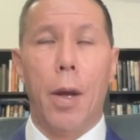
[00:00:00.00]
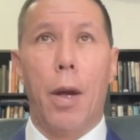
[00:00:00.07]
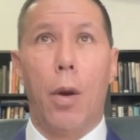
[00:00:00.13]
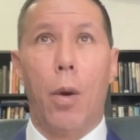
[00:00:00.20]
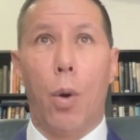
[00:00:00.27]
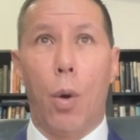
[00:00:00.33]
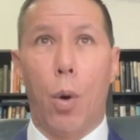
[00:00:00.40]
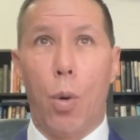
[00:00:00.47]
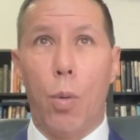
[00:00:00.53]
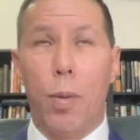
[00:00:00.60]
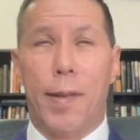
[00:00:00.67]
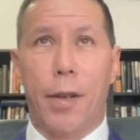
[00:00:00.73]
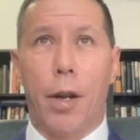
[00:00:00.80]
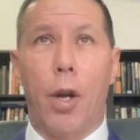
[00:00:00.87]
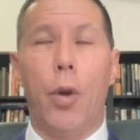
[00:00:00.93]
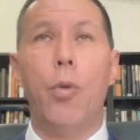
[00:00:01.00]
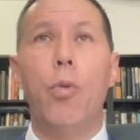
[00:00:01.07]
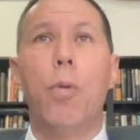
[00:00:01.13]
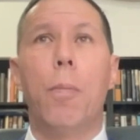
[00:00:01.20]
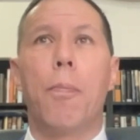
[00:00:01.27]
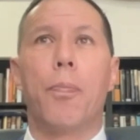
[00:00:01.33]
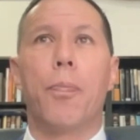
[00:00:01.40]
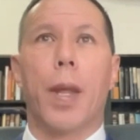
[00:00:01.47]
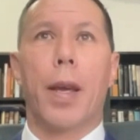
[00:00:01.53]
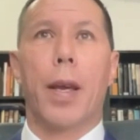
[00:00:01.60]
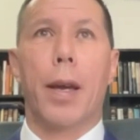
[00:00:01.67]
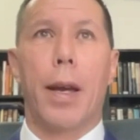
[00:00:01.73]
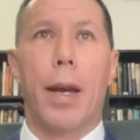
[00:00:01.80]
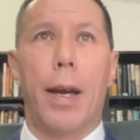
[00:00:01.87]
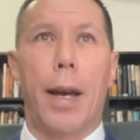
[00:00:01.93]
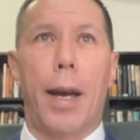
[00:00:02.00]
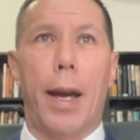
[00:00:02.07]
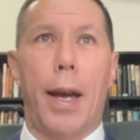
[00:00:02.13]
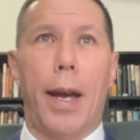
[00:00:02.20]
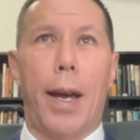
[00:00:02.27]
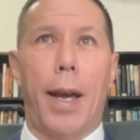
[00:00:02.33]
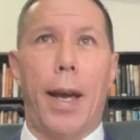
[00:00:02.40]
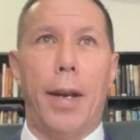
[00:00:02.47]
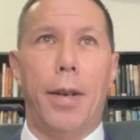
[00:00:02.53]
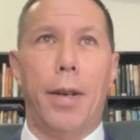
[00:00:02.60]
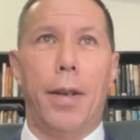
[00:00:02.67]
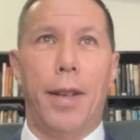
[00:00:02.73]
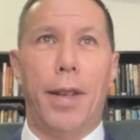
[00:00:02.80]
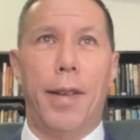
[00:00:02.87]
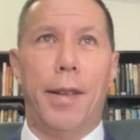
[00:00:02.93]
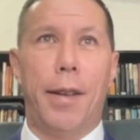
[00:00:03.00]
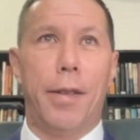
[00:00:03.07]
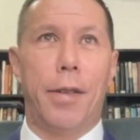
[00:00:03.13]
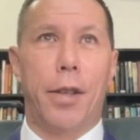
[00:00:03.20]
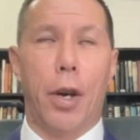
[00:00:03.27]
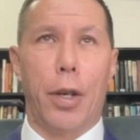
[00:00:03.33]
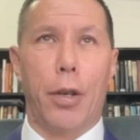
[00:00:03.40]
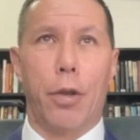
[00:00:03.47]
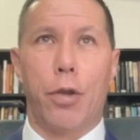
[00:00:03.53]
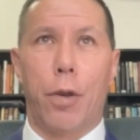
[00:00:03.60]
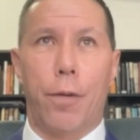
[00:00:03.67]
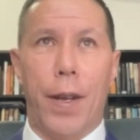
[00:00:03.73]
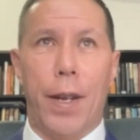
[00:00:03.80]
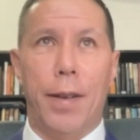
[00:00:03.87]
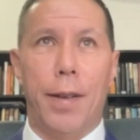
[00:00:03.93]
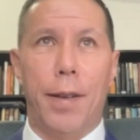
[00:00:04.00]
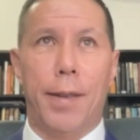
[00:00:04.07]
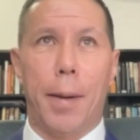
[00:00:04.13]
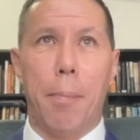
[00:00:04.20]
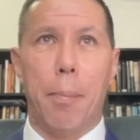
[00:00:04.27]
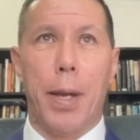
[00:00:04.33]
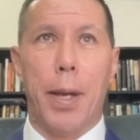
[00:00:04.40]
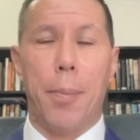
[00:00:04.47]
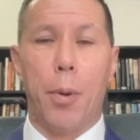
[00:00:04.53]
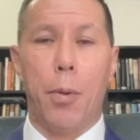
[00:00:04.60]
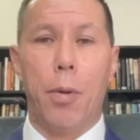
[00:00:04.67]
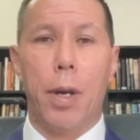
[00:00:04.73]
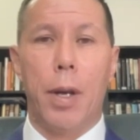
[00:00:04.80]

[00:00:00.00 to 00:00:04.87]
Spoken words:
Also, and this is going to offend some people,